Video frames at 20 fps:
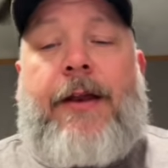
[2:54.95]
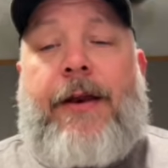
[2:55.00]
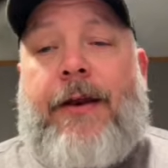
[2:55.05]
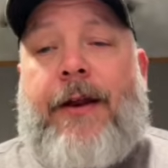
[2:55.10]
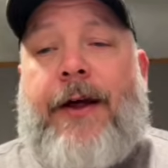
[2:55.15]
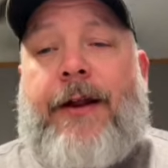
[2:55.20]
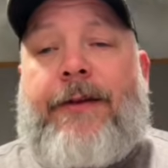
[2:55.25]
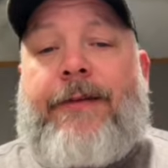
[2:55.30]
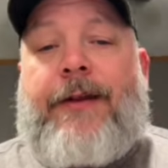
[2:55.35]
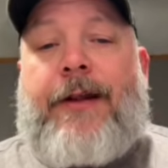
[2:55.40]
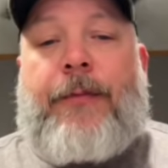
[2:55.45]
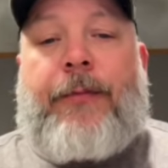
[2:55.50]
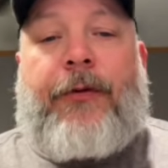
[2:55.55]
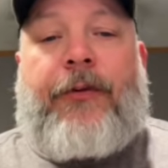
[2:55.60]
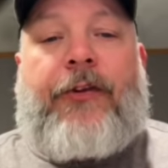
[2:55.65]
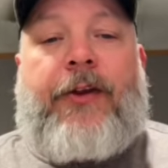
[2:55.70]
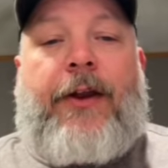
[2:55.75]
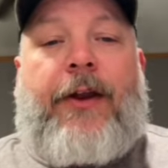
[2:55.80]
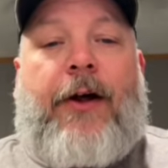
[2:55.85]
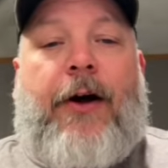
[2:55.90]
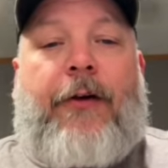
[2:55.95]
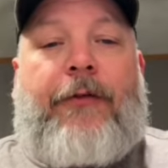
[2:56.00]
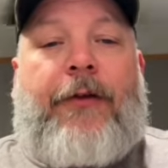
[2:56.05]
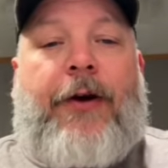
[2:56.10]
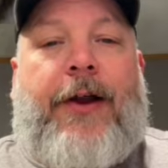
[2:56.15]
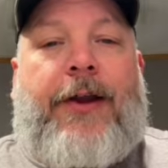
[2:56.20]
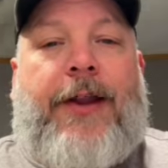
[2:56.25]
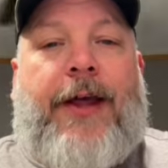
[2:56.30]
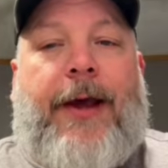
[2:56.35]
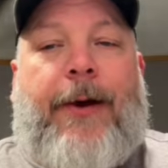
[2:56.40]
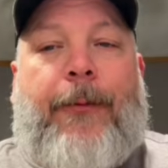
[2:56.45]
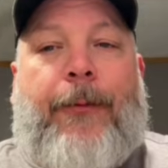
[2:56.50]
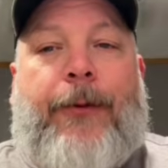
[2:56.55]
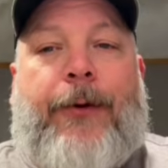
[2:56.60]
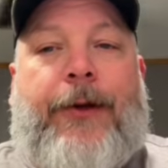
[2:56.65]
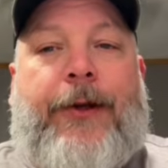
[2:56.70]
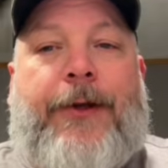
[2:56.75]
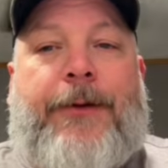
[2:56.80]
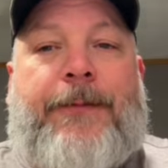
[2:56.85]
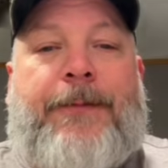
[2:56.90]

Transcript: 19% off on that one.